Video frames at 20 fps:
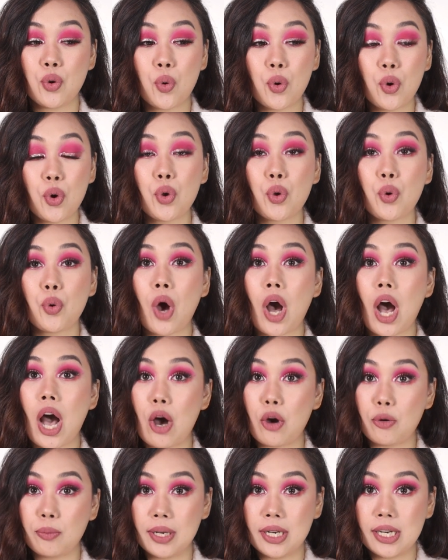don't know
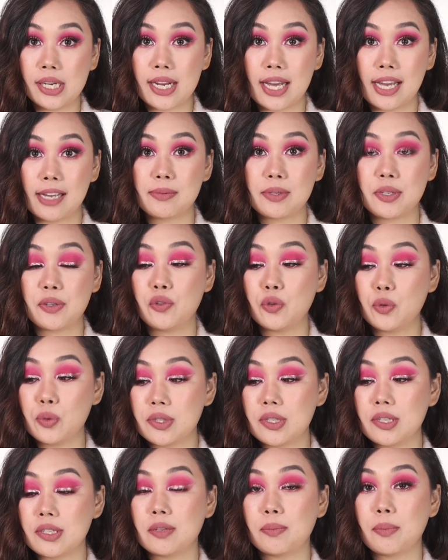how many times I've
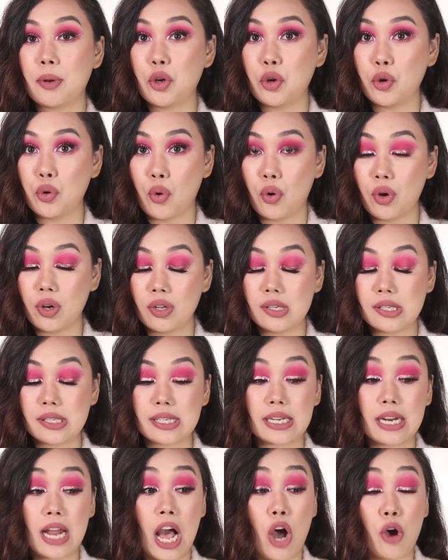used this in my
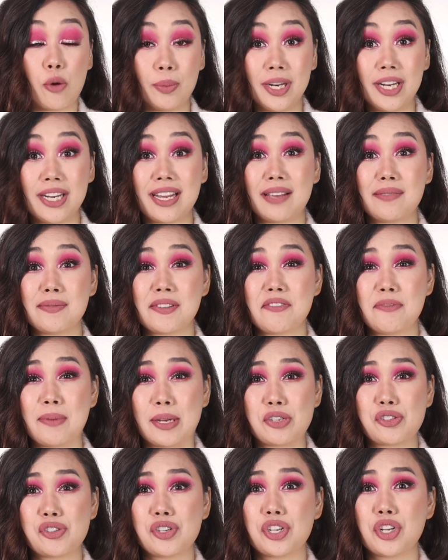tutorials and how many times I've
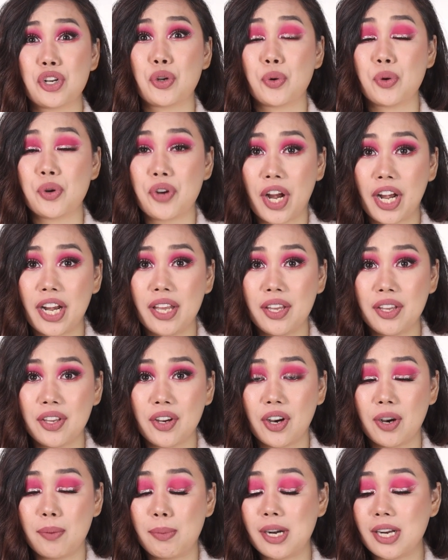mentioned it already
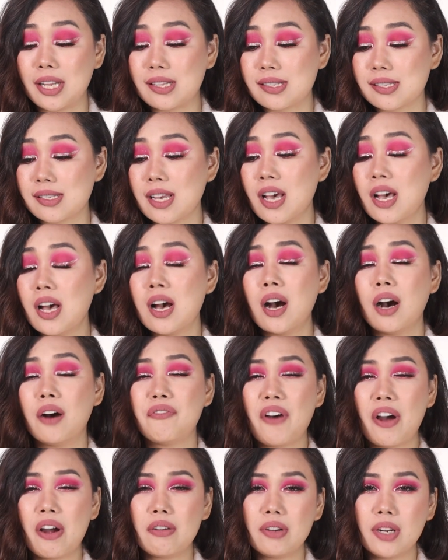here, but it's a
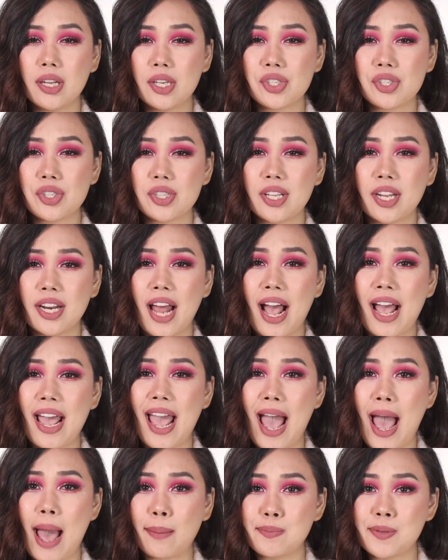foundation that I
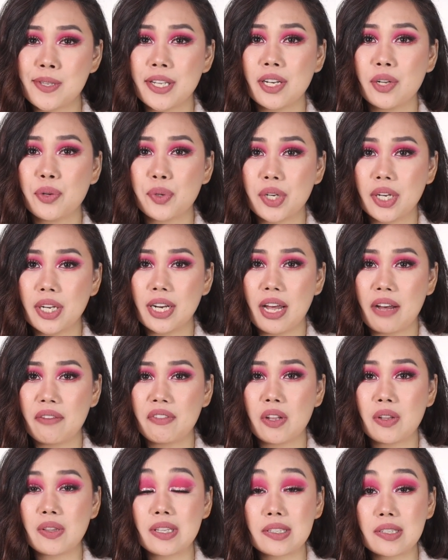absolutely
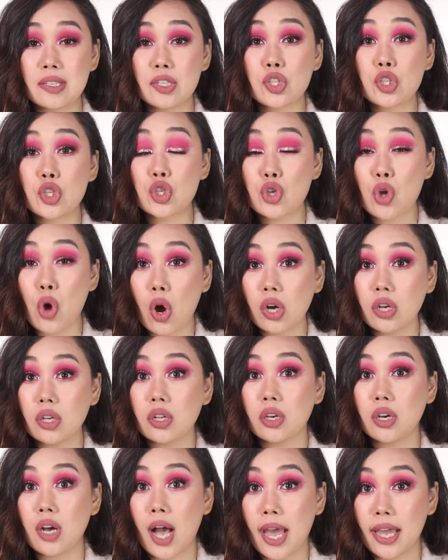love. Now, this is
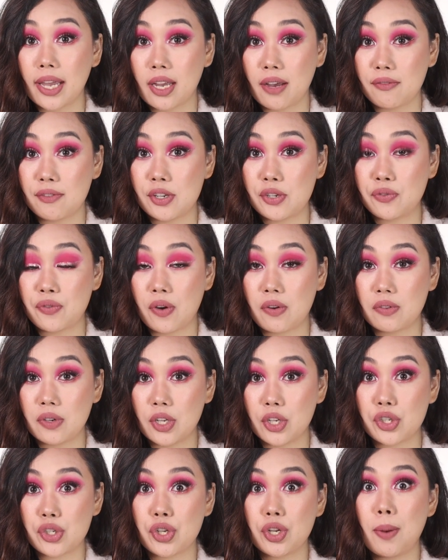not a high coverage
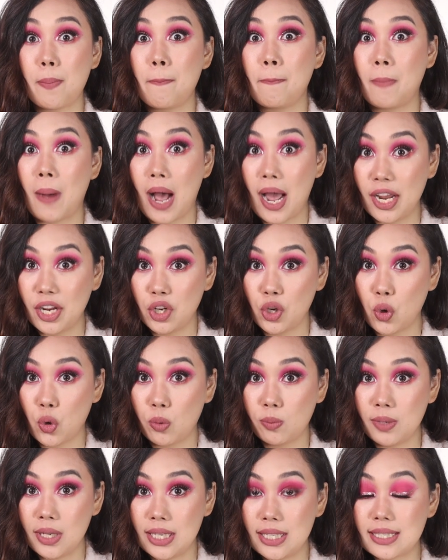foundation by
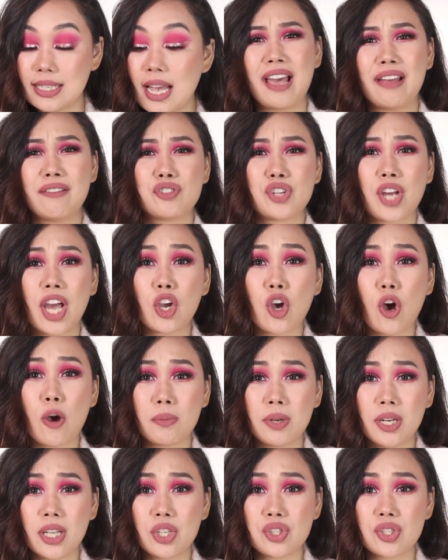no means. I have dry
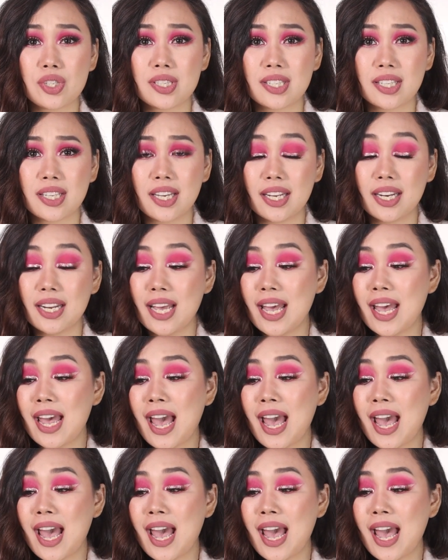combination skin,